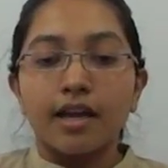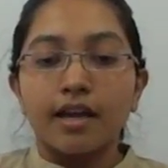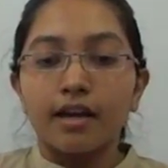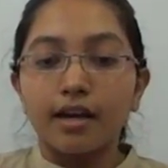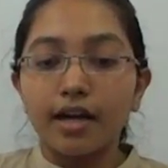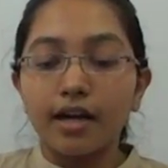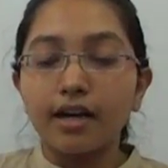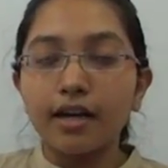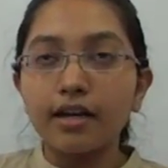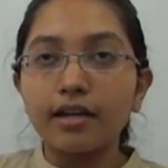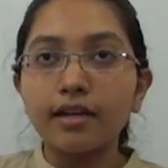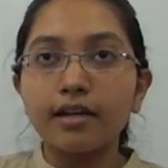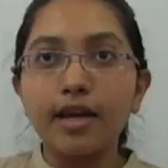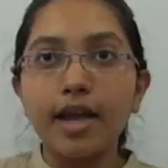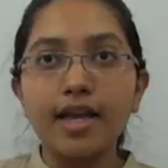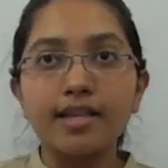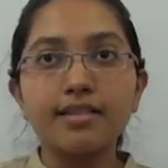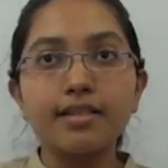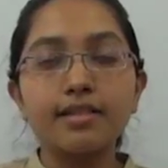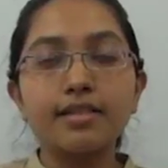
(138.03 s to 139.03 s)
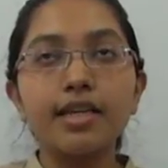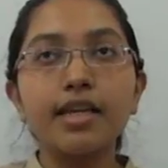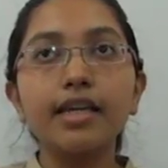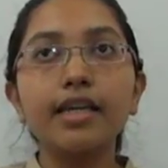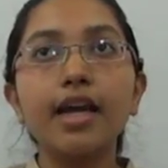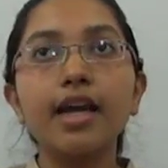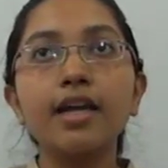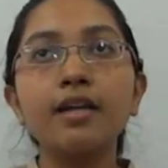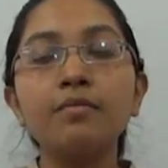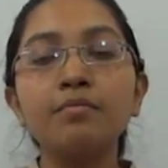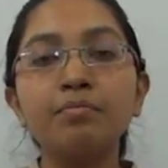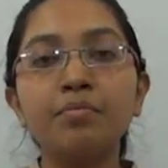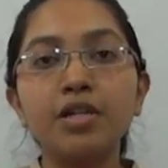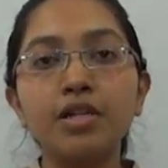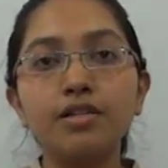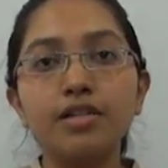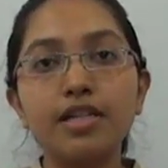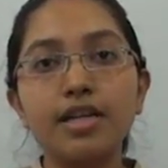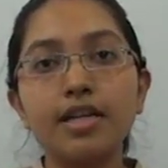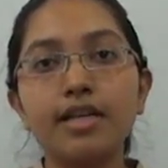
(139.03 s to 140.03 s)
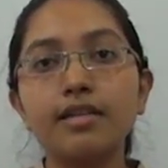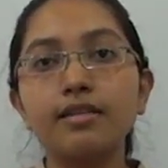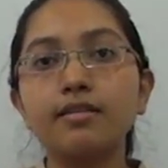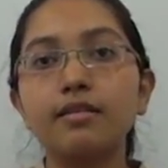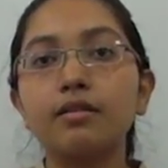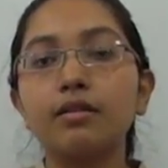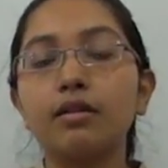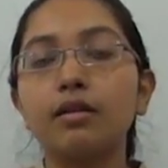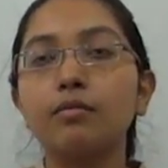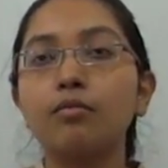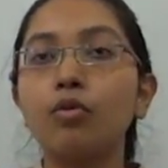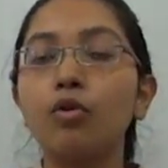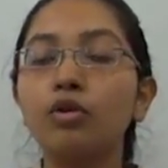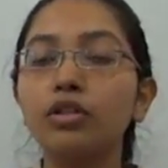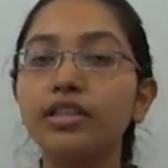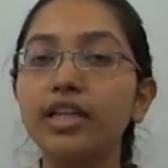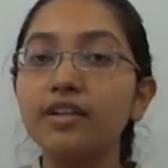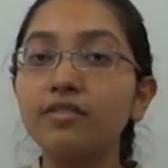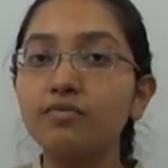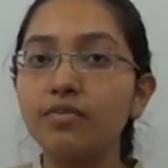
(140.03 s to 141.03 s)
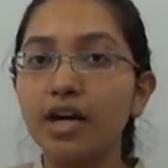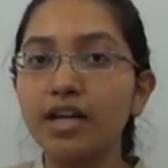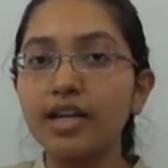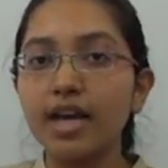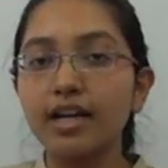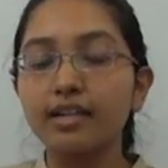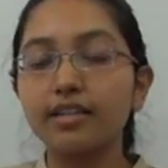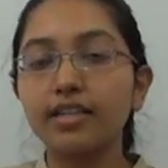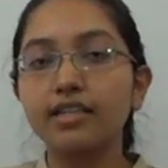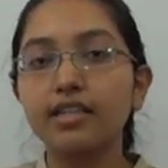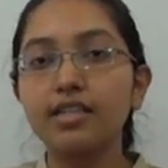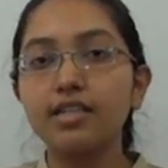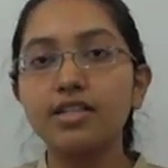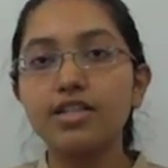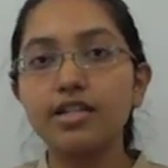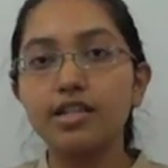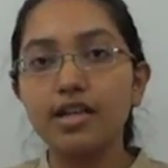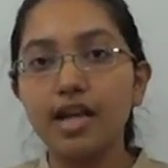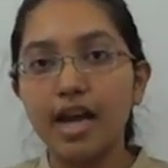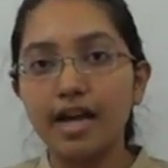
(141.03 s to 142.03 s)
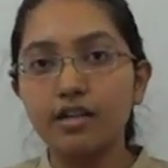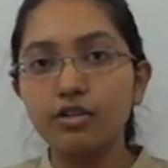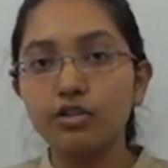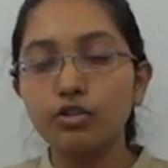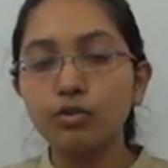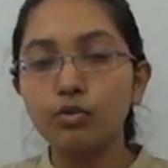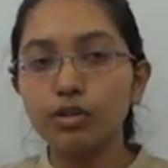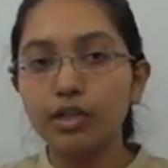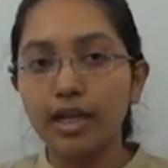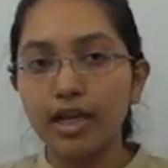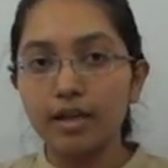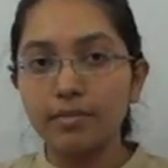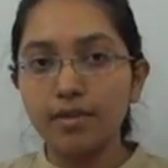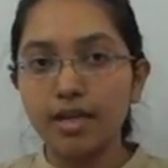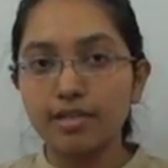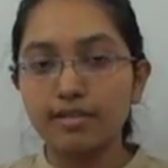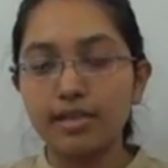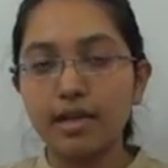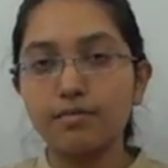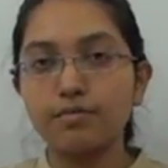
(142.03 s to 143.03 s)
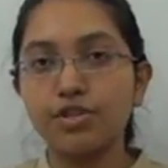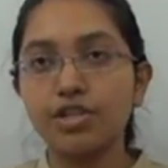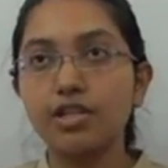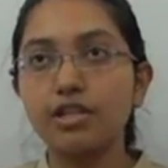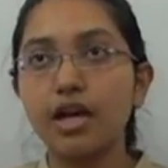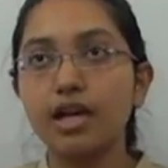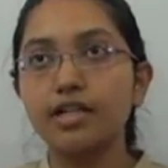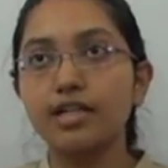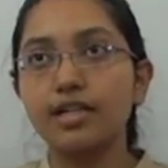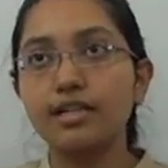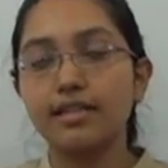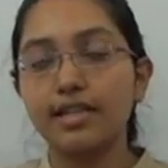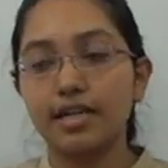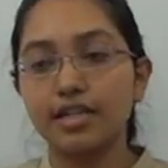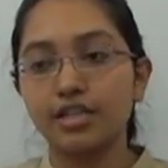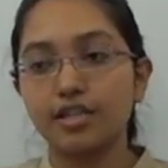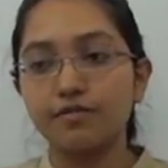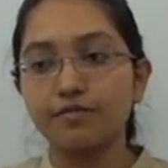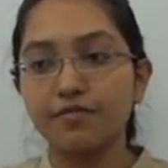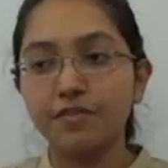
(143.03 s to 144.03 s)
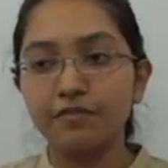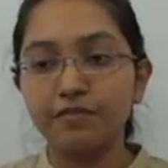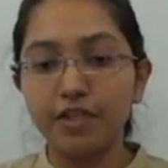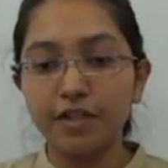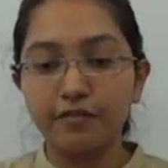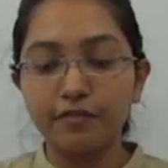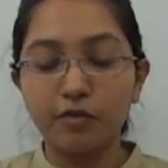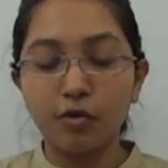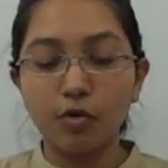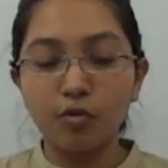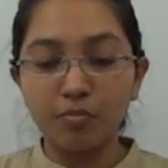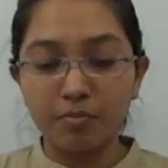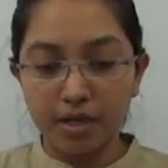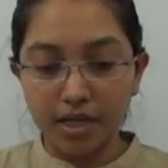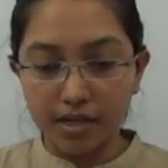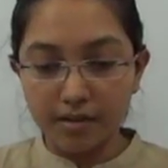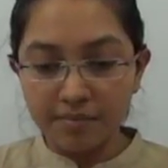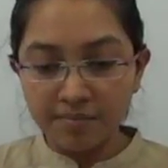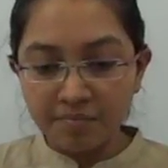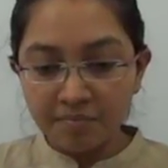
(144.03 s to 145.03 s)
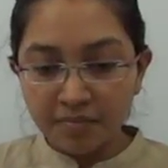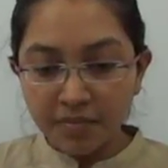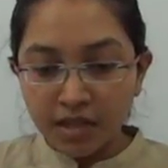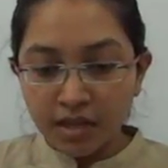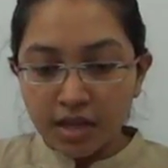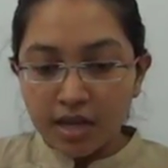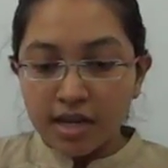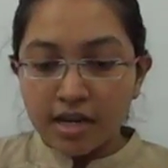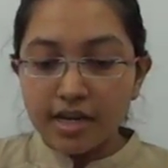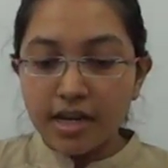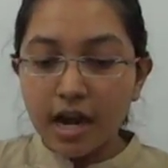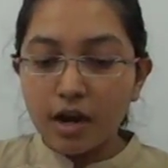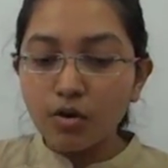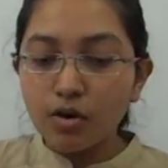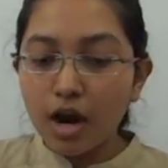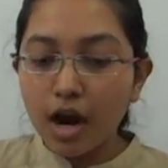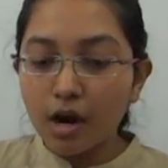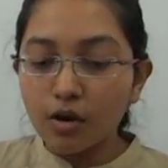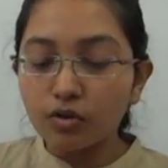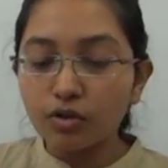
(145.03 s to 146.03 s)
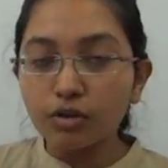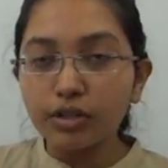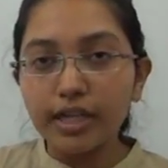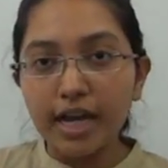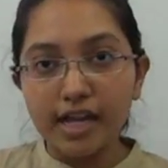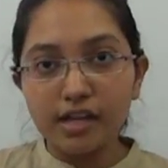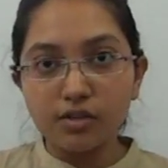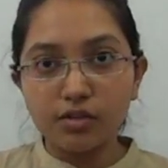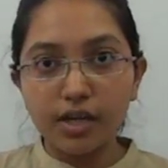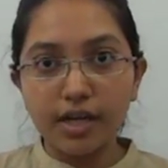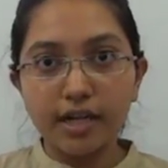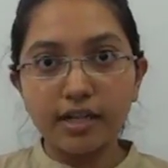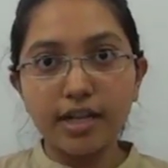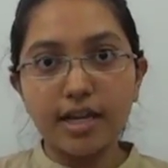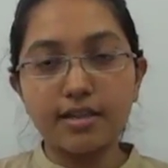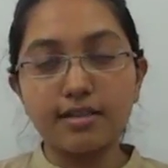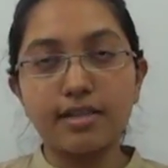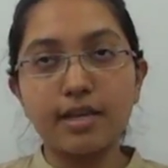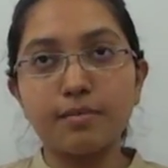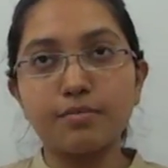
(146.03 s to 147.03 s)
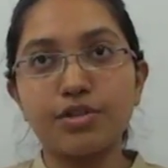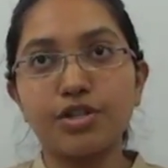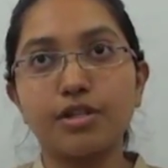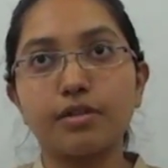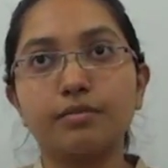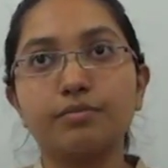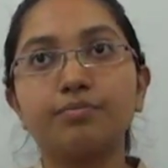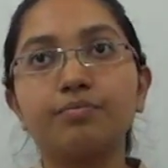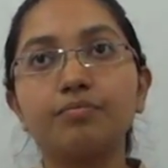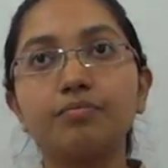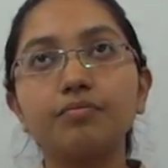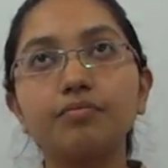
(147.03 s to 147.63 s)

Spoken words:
SSE can purchase more than one agriculture land to claim exemption under section 54B. Now, how to calculate exemption?